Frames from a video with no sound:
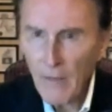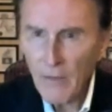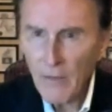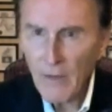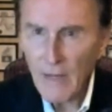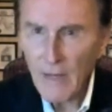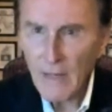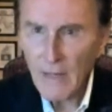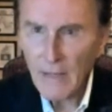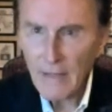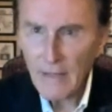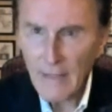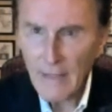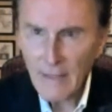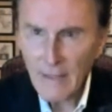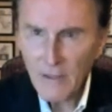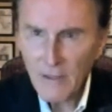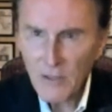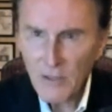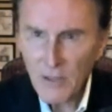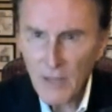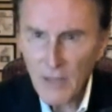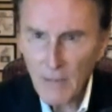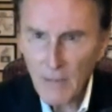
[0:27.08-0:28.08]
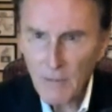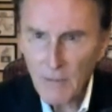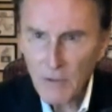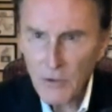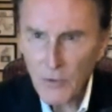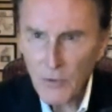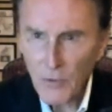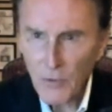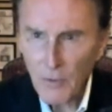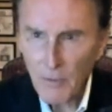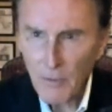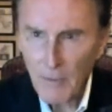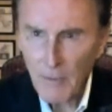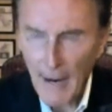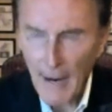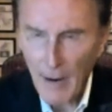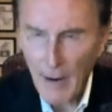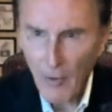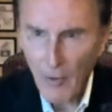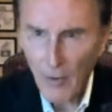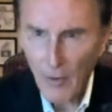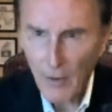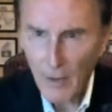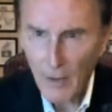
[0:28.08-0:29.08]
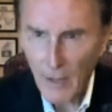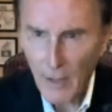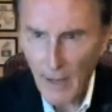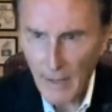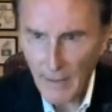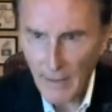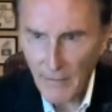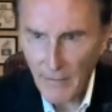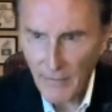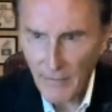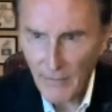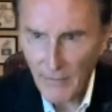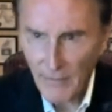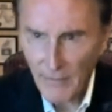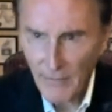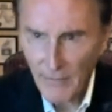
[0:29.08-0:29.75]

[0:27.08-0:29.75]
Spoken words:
the 10 steps to empower life.